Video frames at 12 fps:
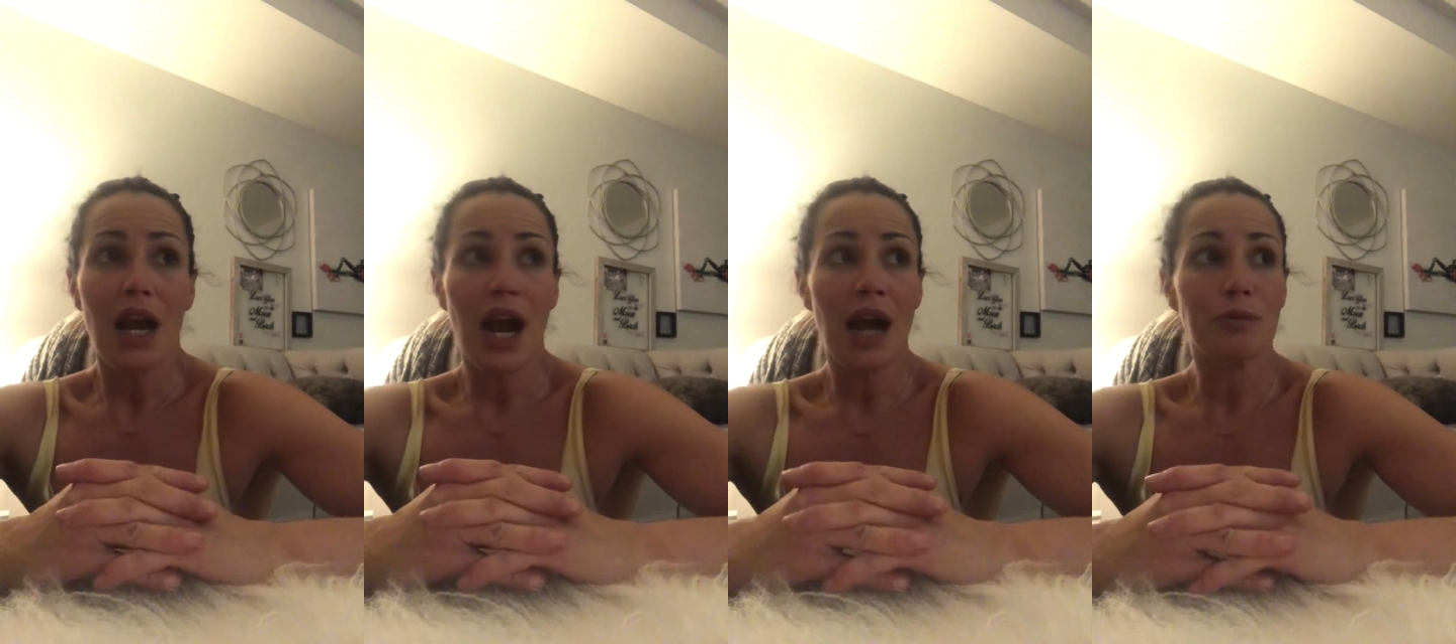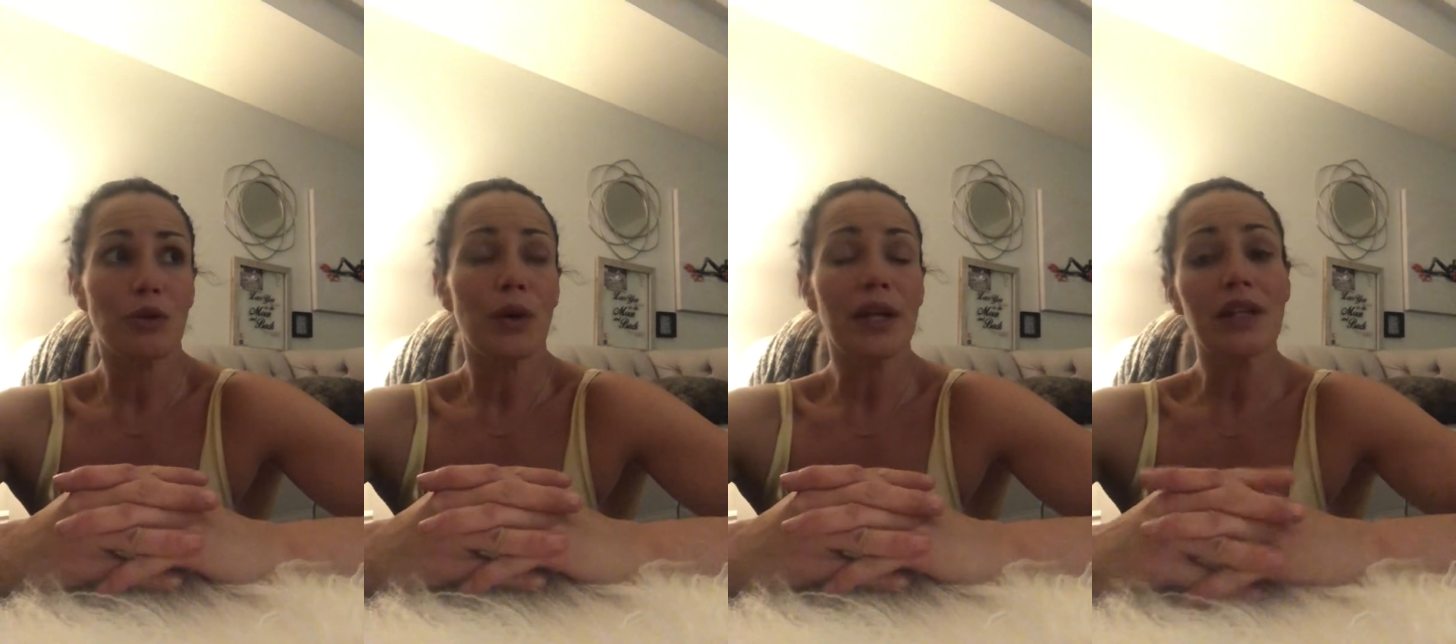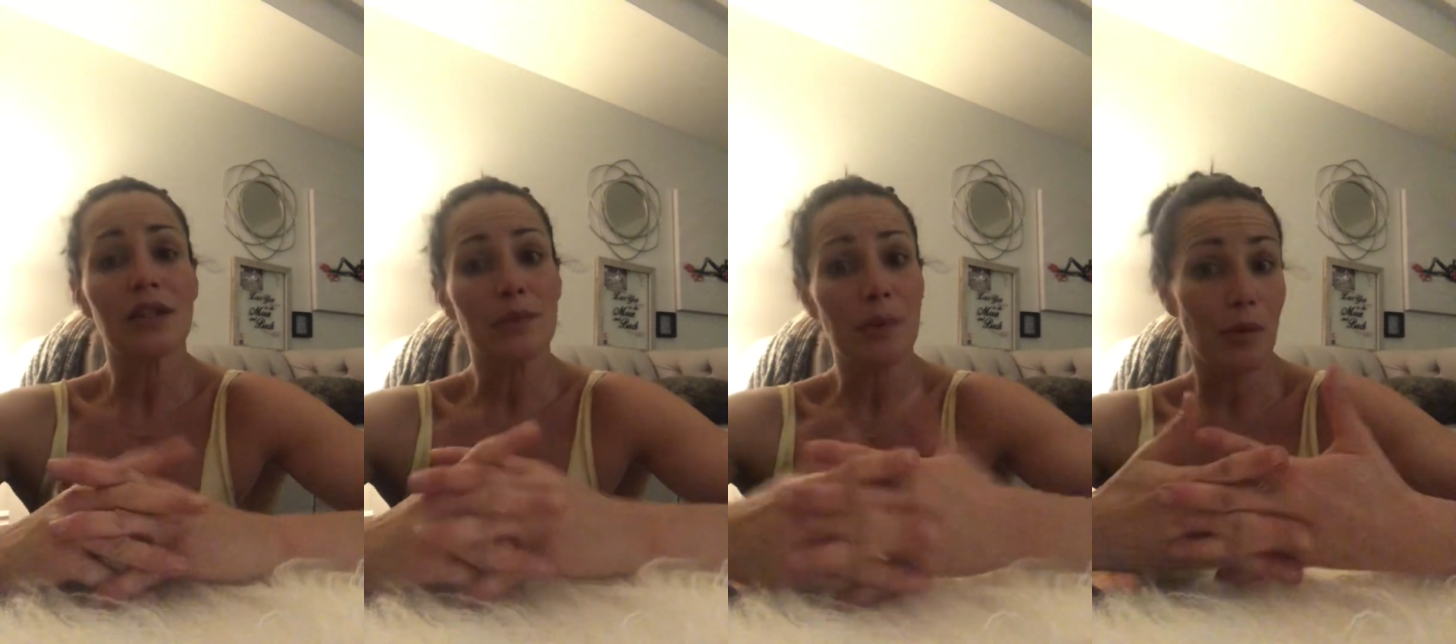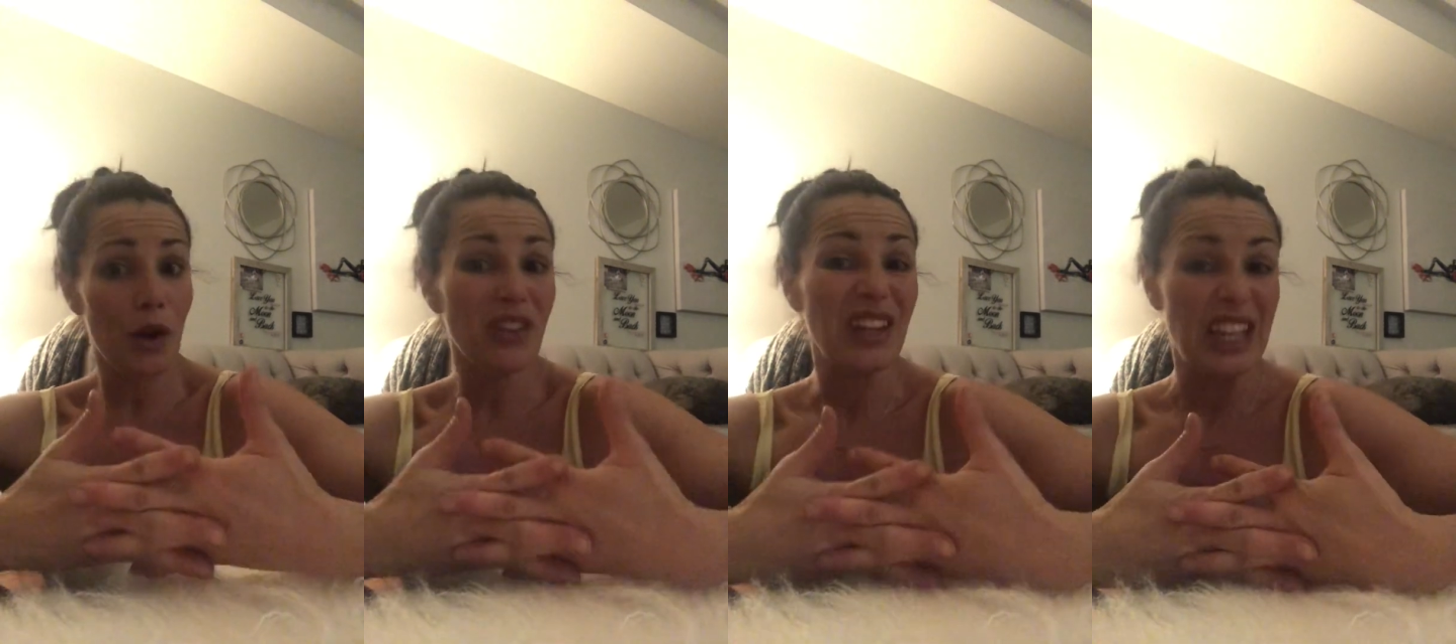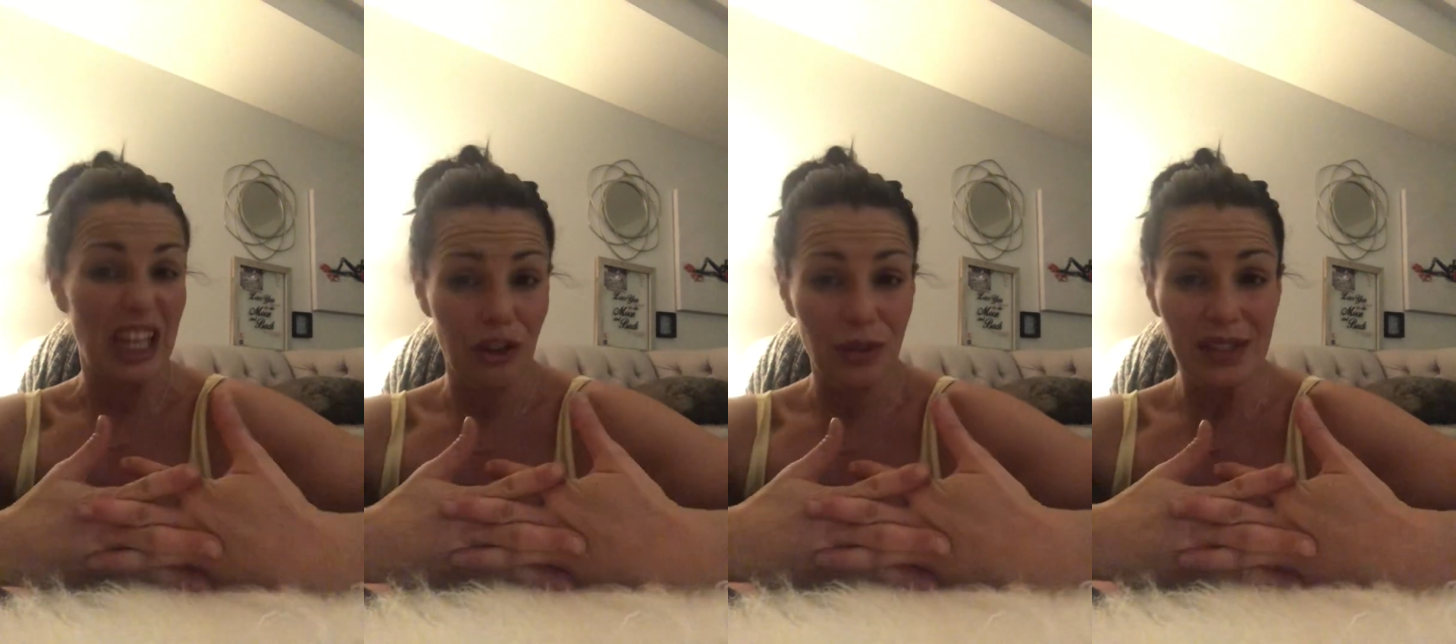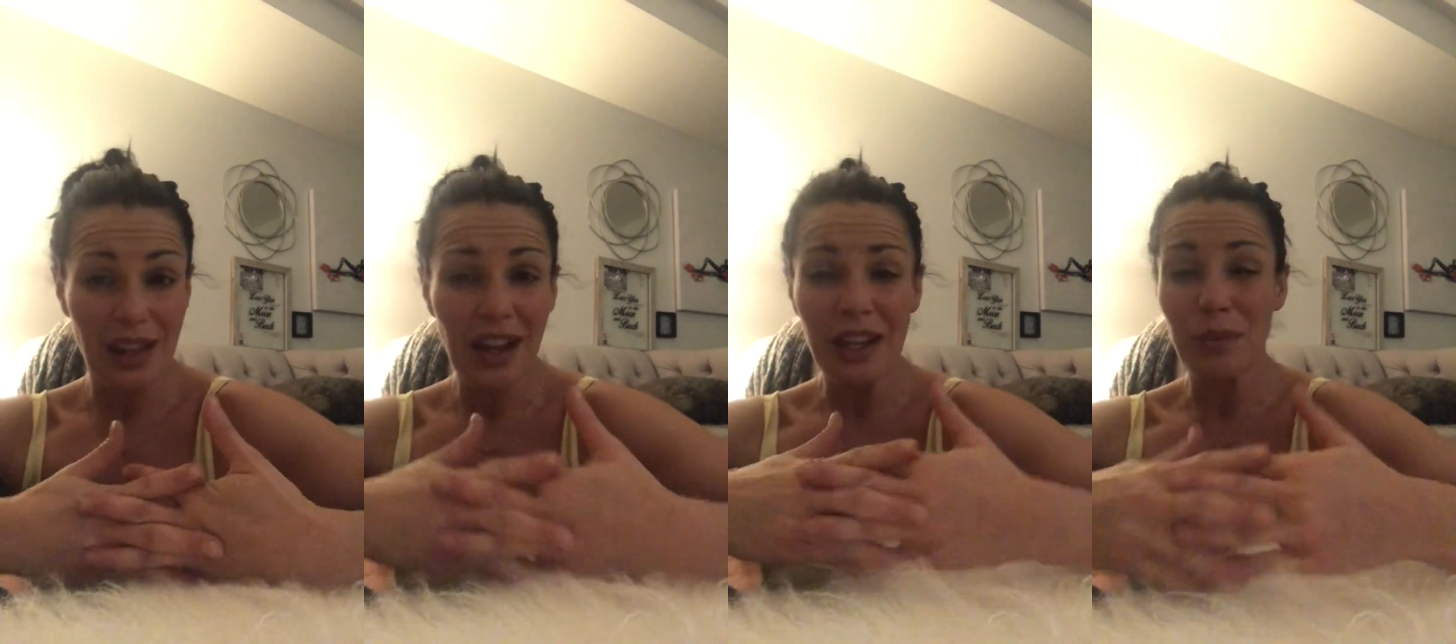going a little bit more on the keto
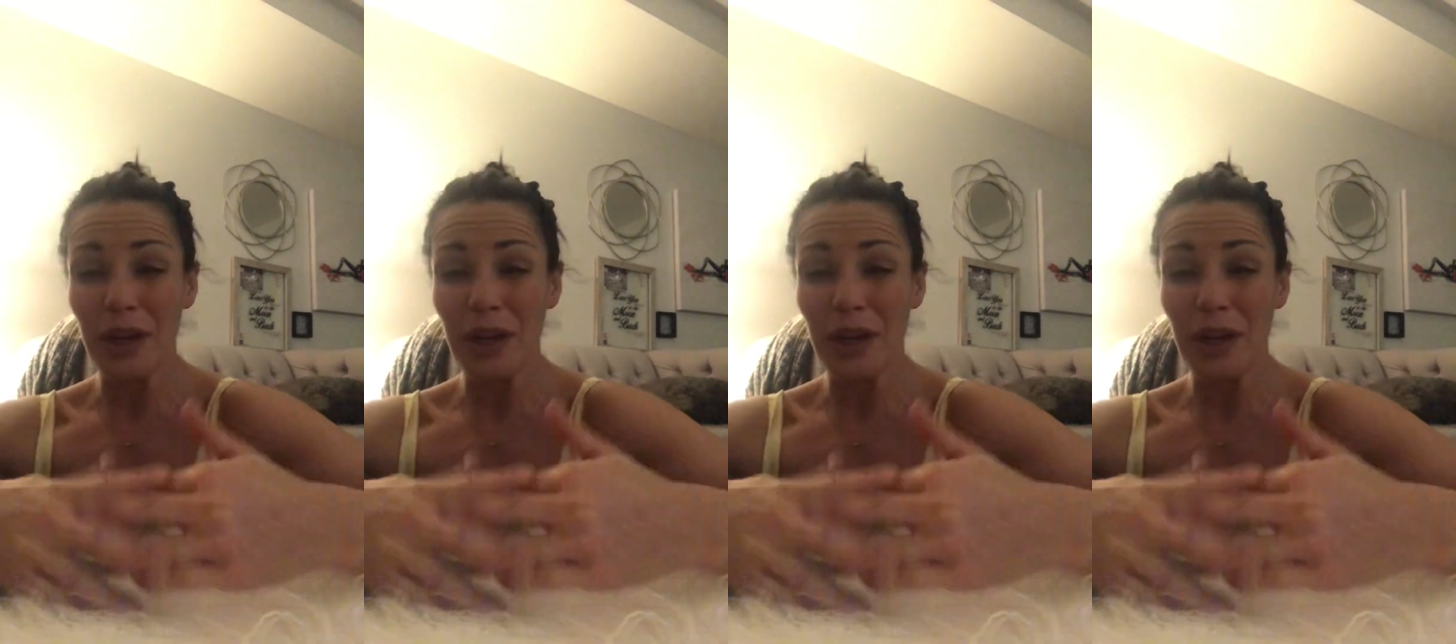side